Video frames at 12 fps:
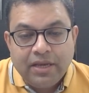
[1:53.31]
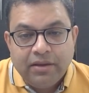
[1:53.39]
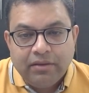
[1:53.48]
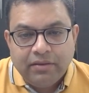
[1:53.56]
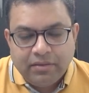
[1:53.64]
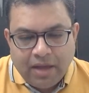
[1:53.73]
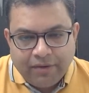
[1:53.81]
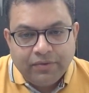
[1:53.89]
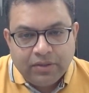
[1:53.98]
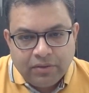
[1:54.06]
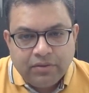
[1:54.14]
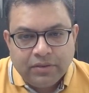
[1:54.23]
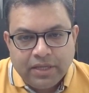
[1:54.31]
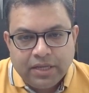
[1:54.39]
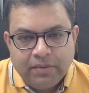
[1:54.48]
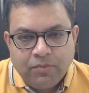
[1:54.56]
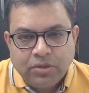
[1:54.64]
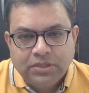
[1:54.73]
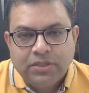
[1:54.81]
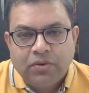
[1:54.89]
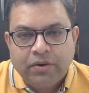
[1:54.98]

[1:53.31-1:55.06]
uh, after uh, taking monastic